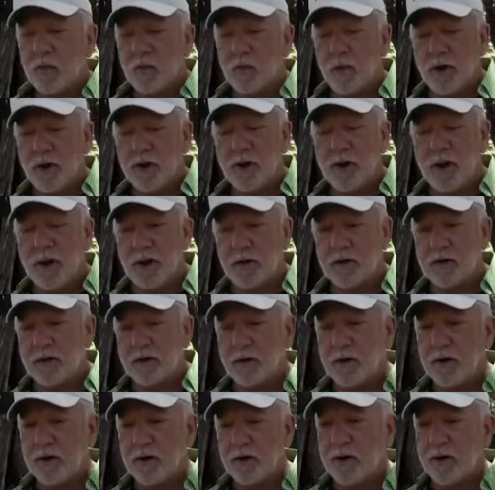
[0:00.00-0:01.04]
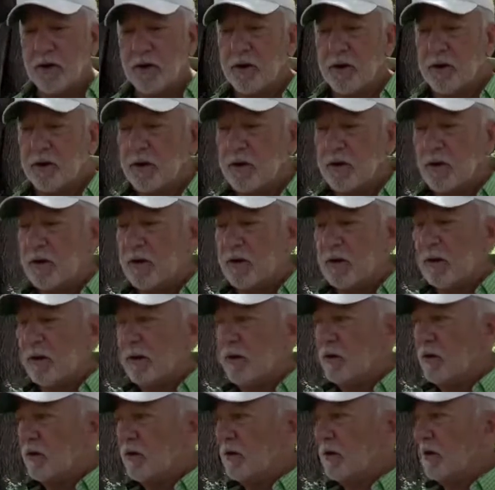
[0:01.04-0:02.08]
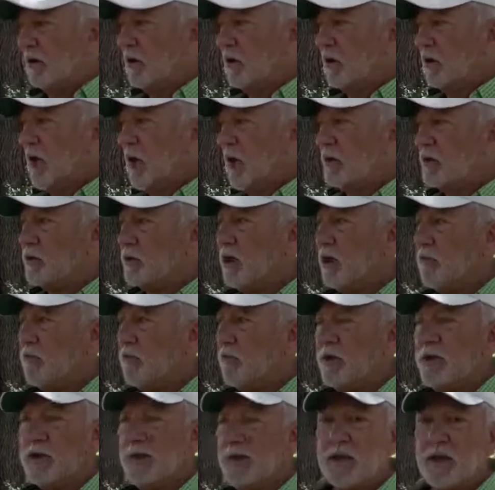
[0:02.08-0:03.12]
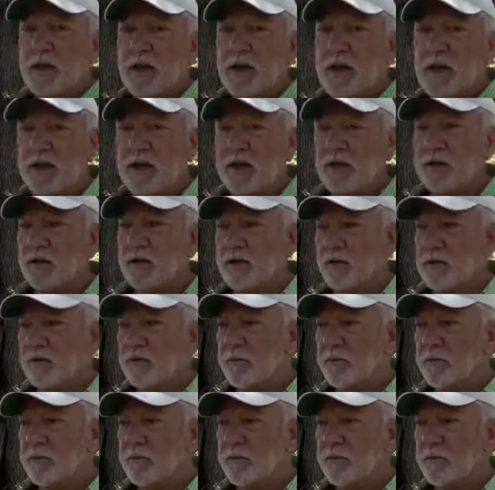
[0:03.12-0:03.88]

One other little housekeeping thing I need to do